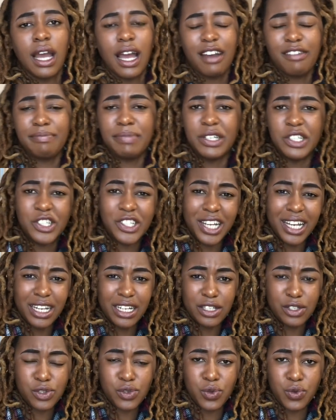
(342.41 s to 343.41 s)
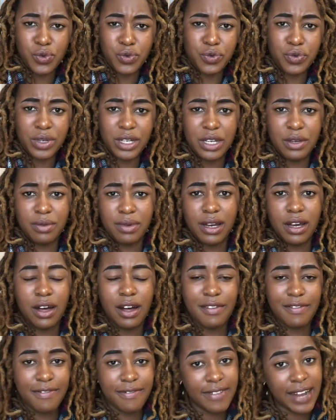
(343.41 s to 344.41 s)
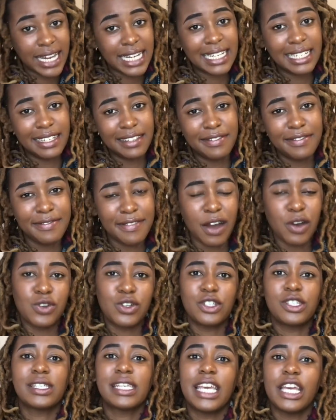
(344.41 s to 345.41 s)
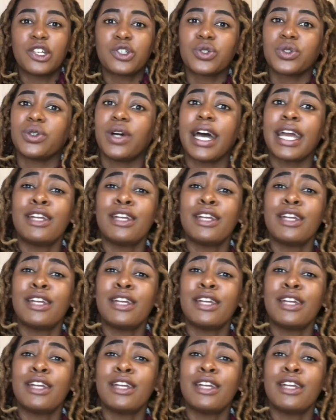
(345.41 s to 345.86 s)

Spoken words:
I've been juggling school really well. I've finally found a schedule.